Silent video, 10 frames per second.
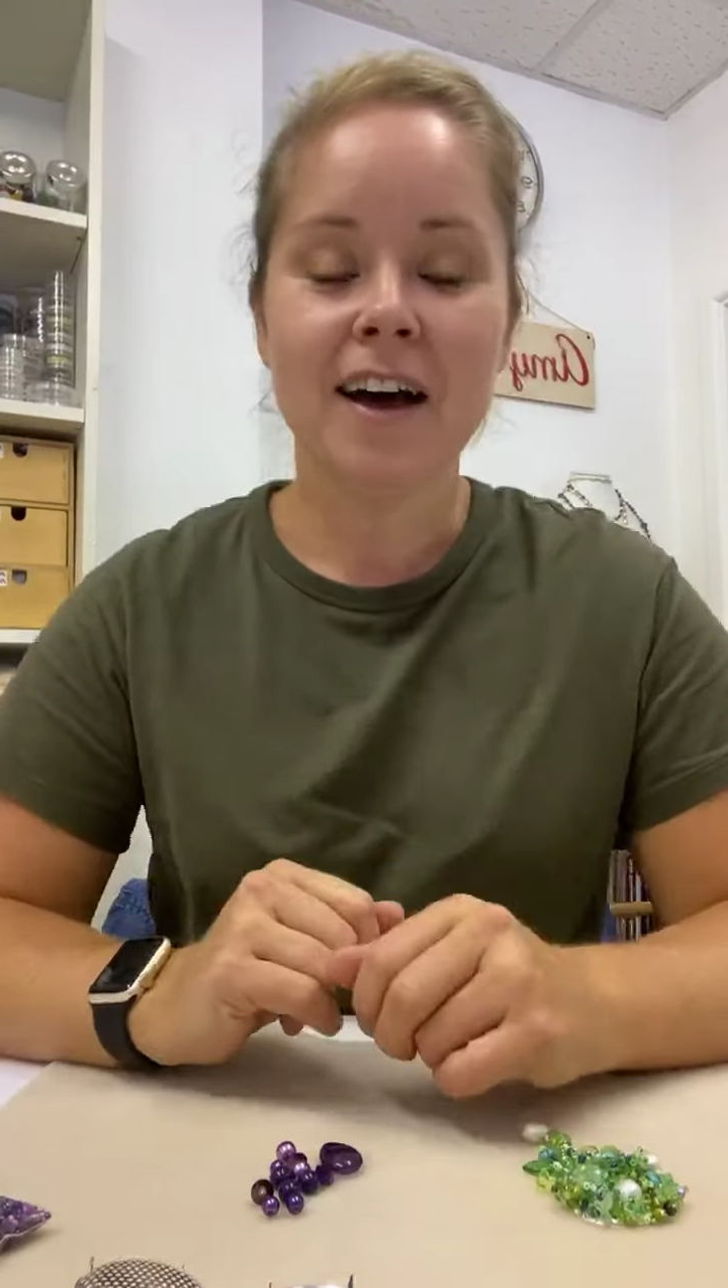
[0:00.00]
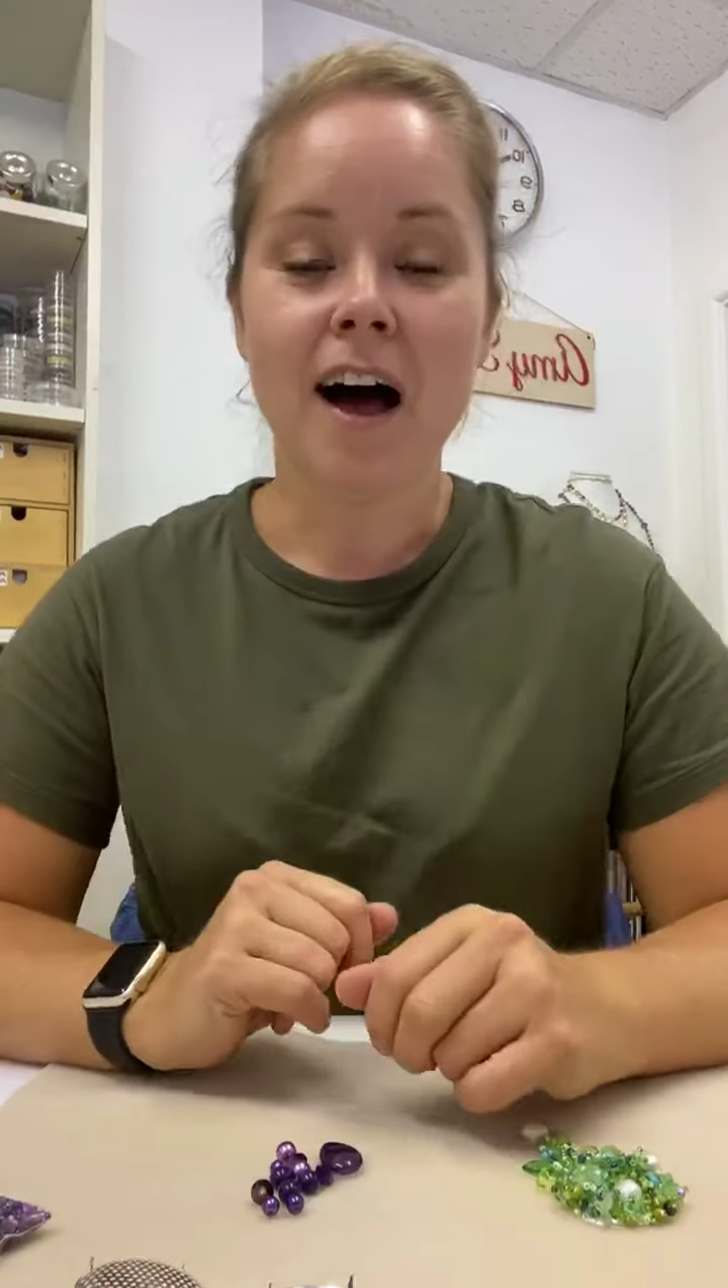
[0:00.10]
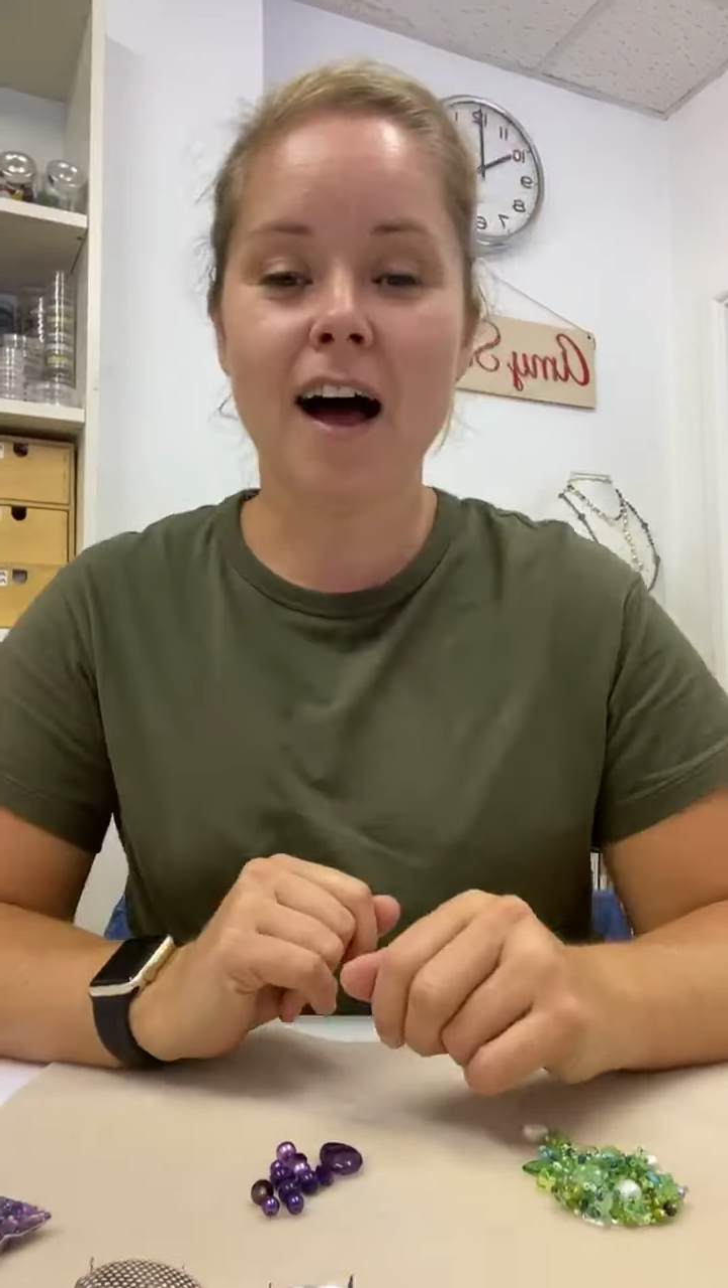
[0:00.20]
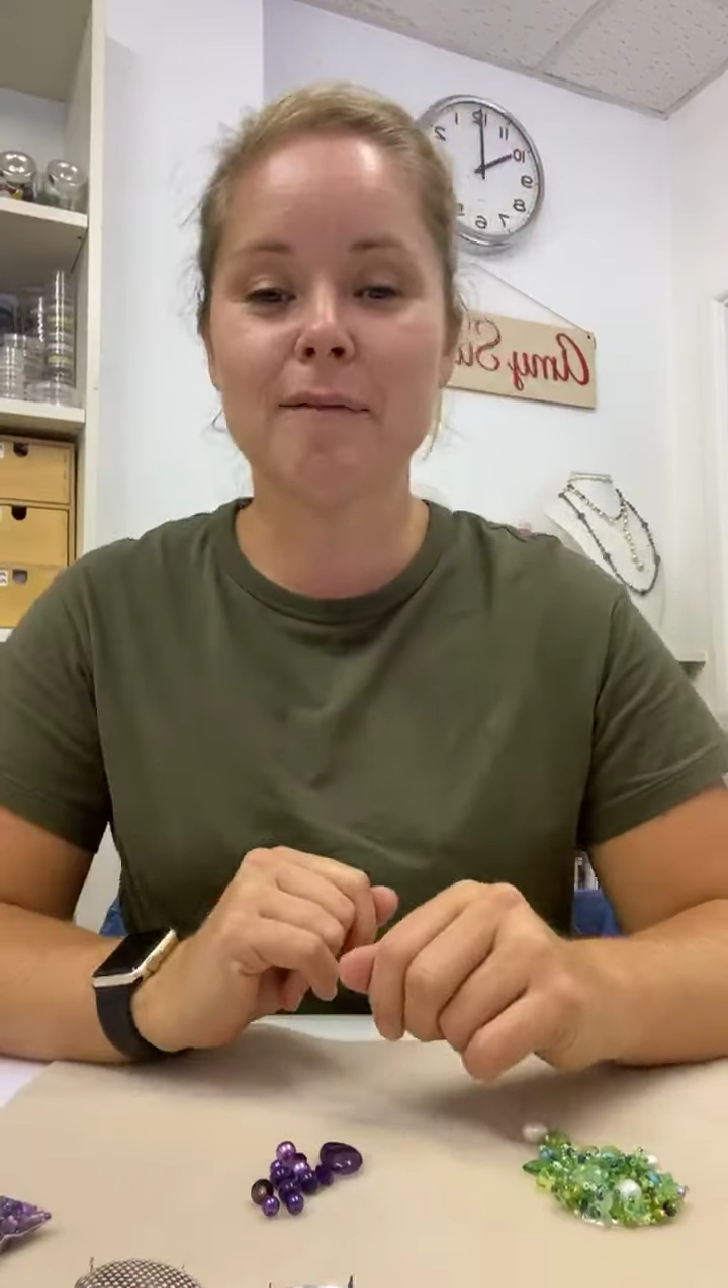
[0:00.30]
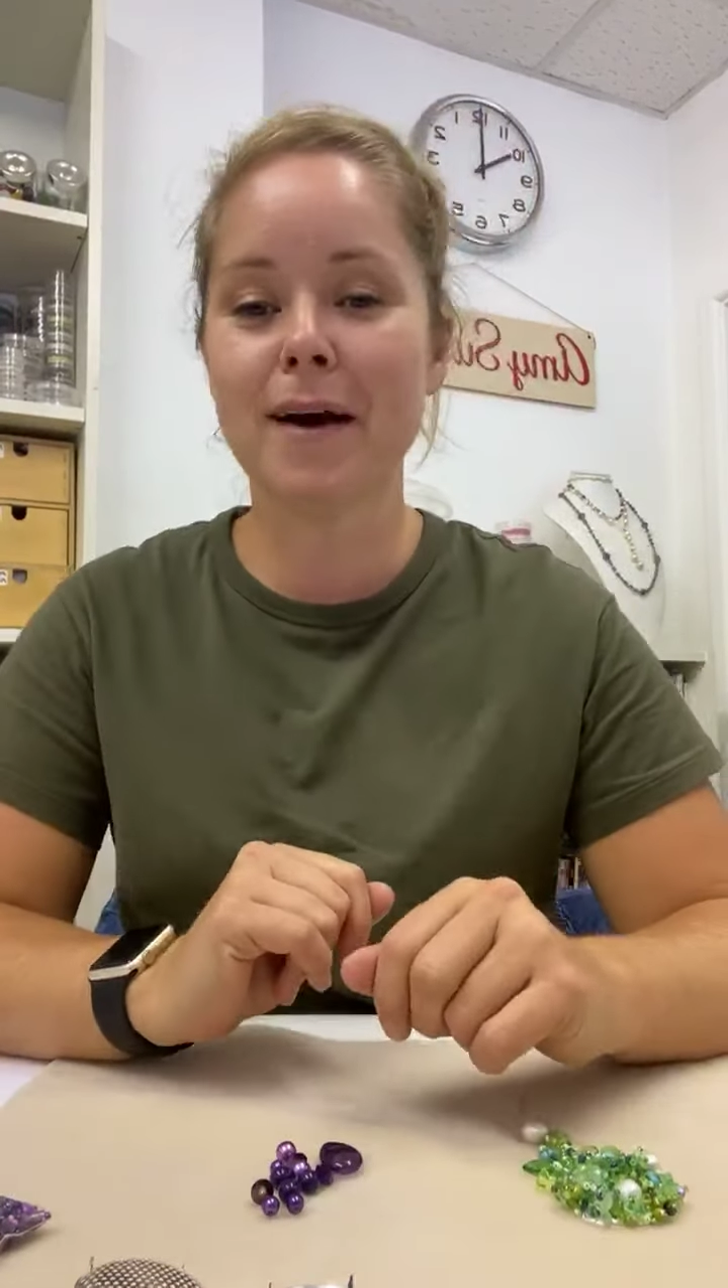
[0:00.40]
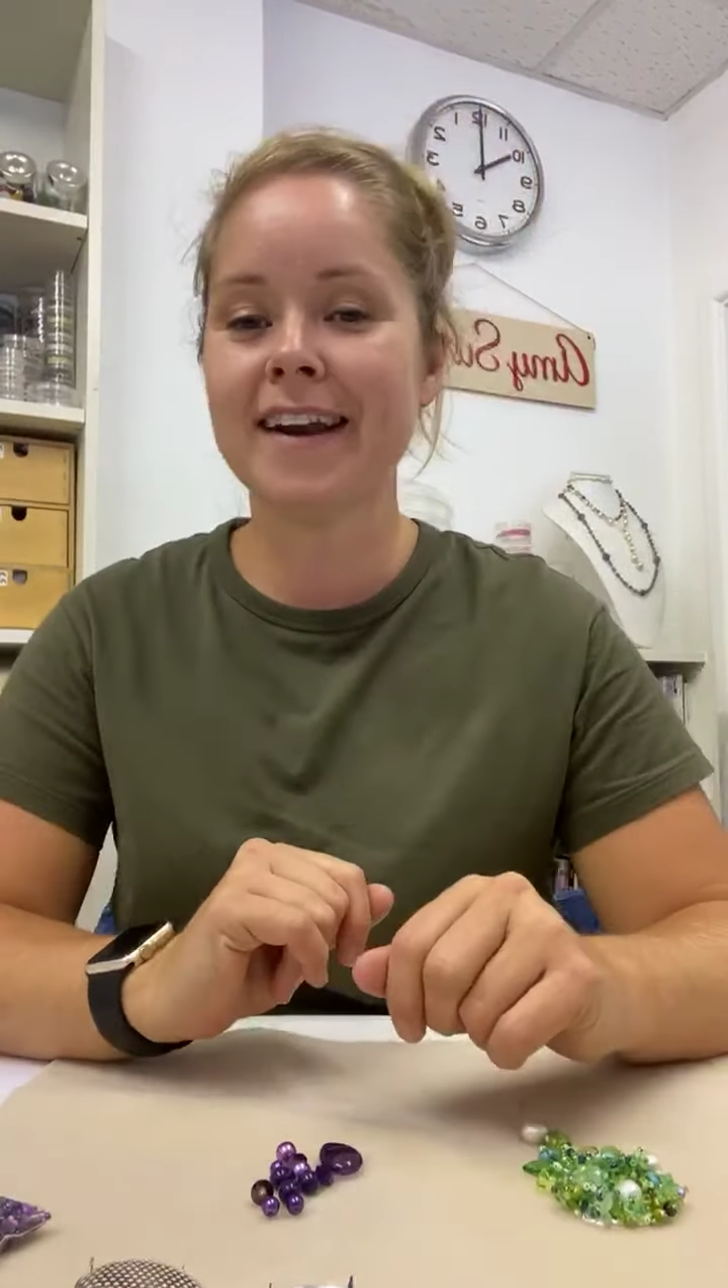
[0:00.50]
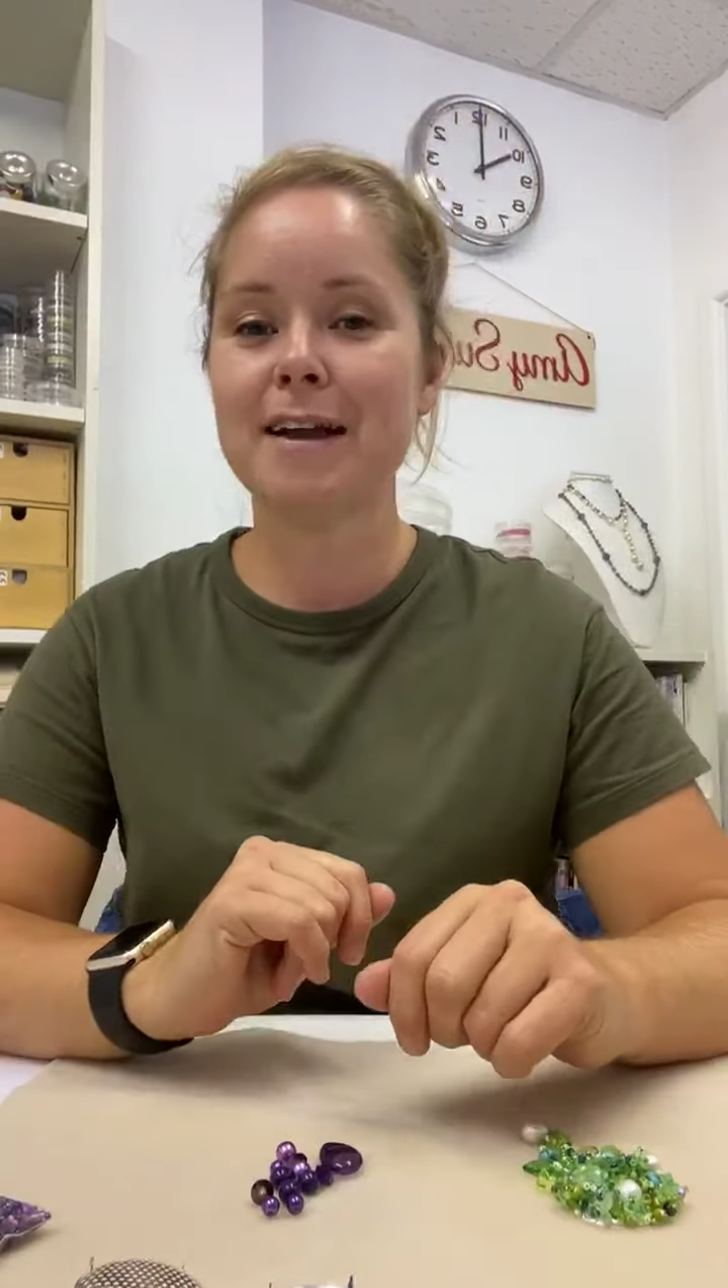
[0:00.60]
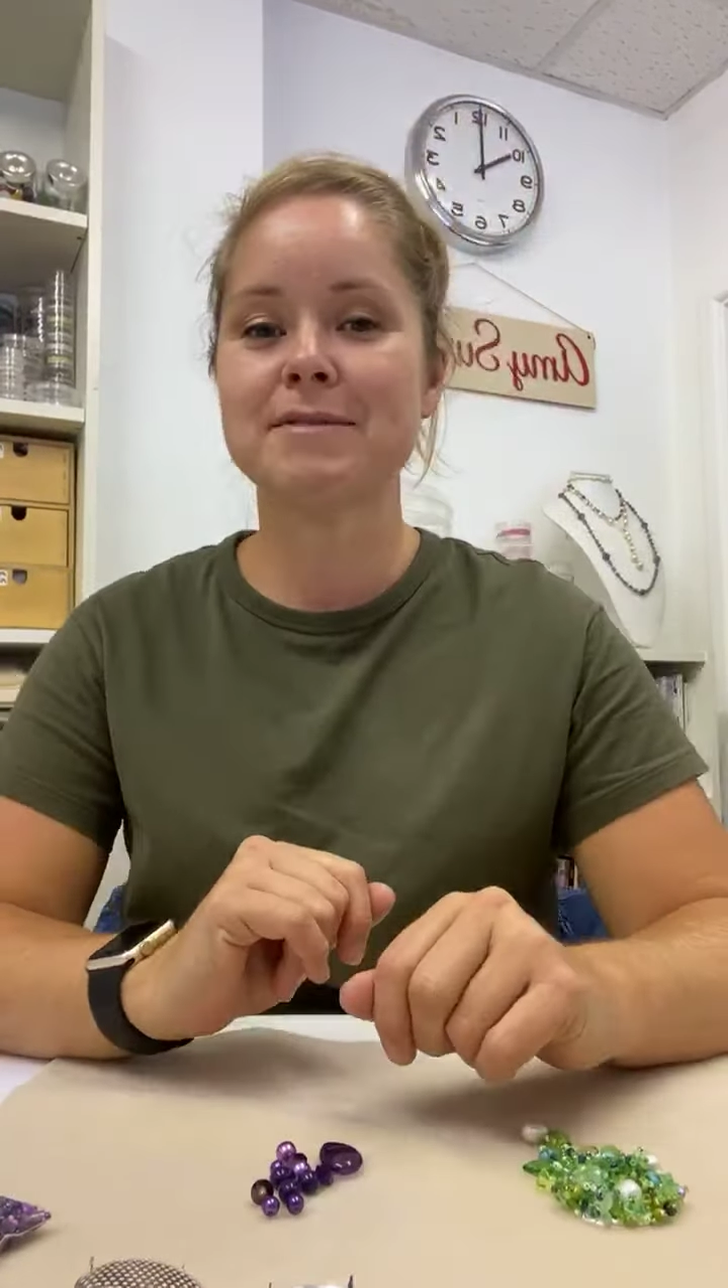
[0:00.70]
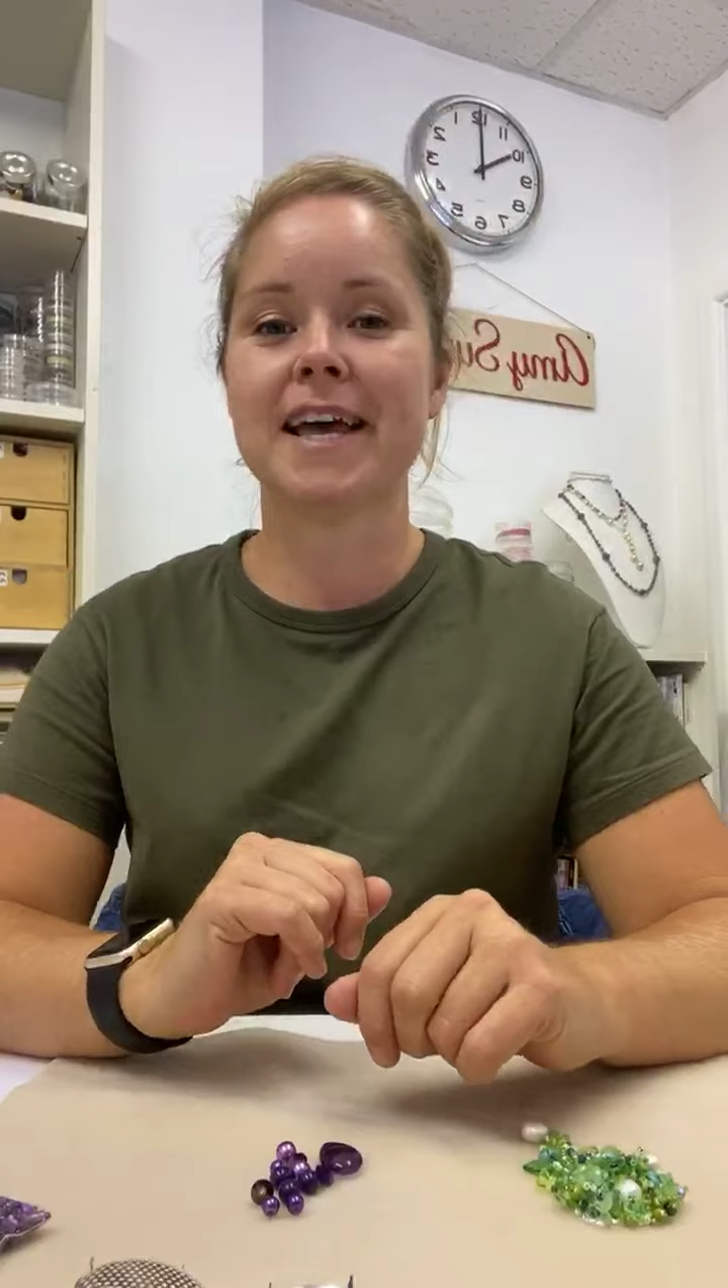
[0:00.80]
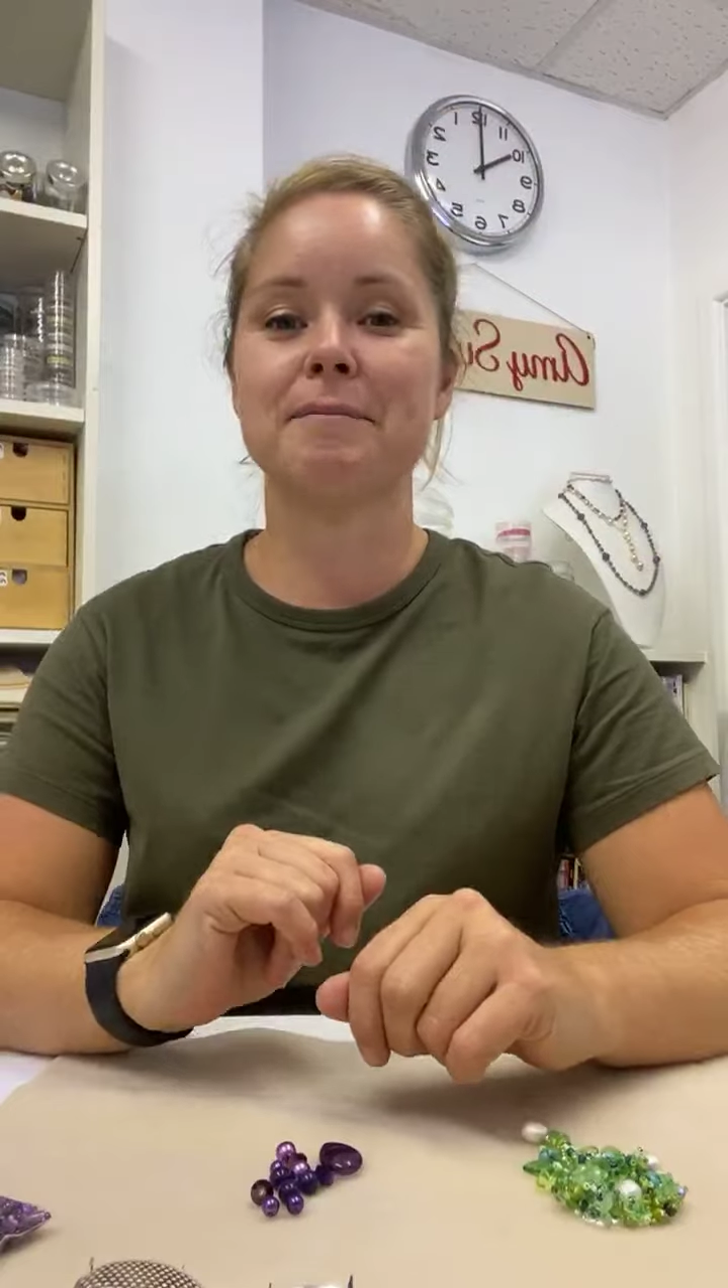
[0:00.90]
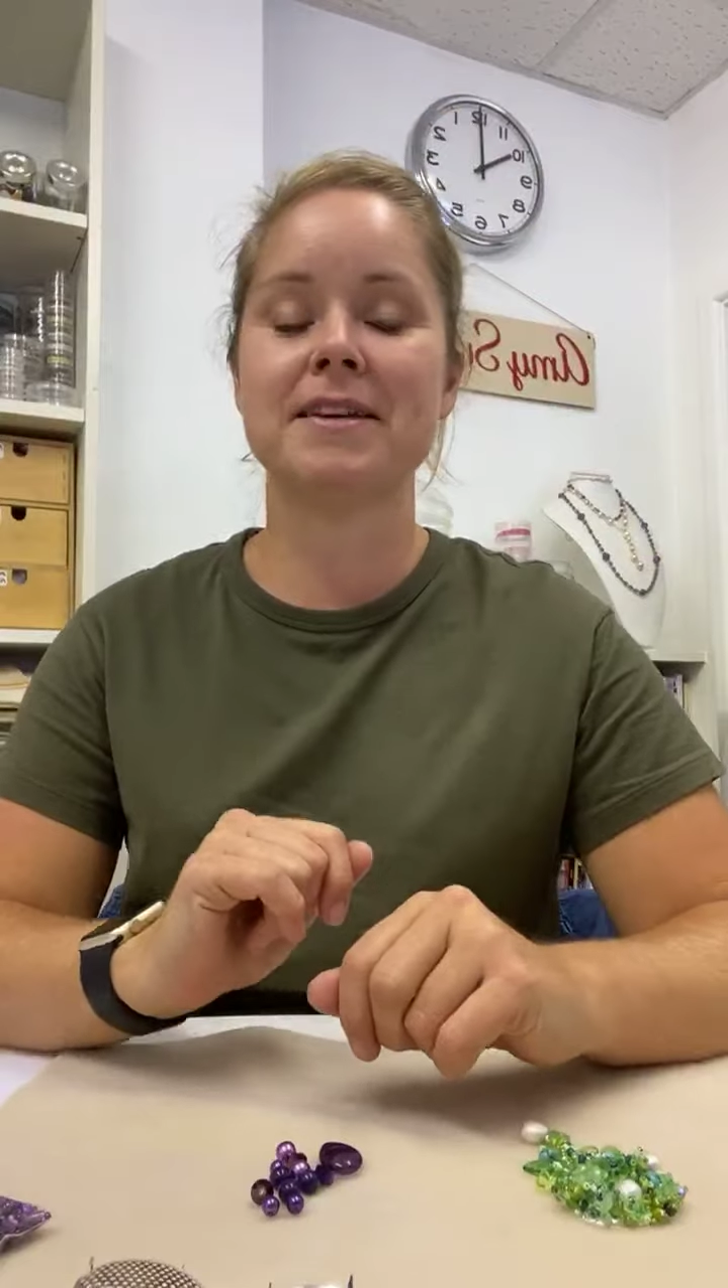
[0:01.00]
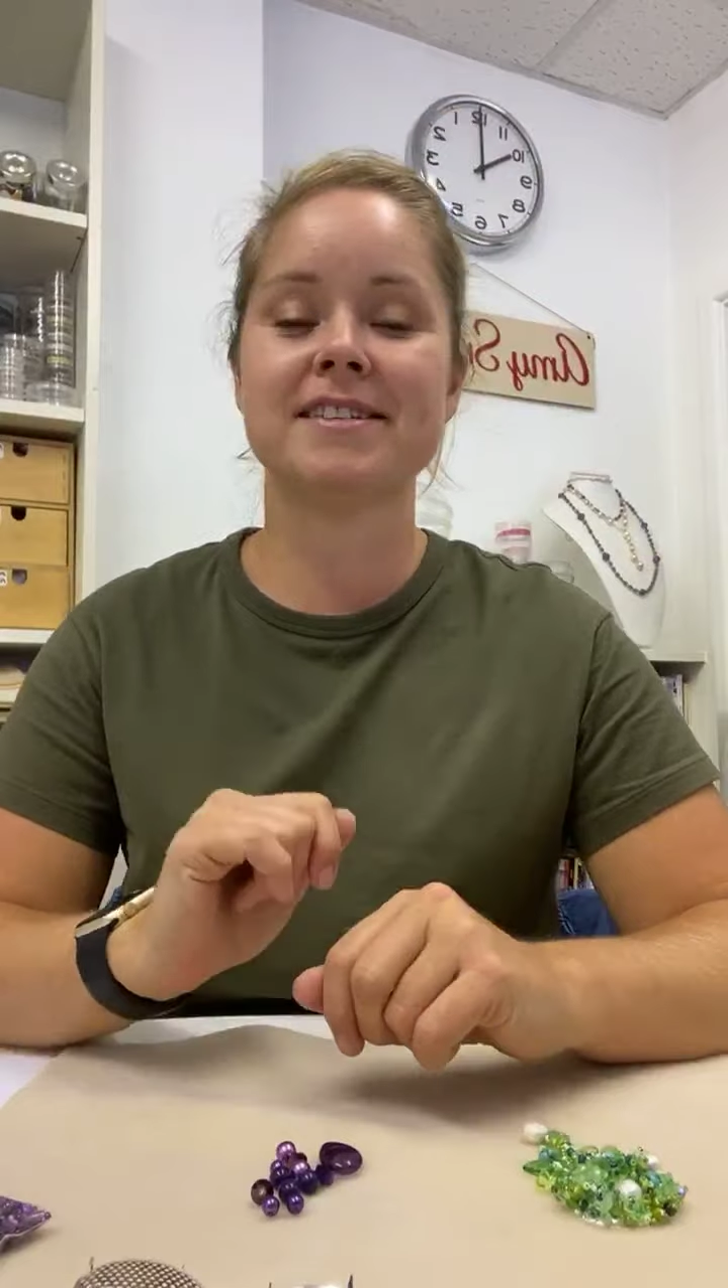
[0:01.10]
Uh, my name's Amy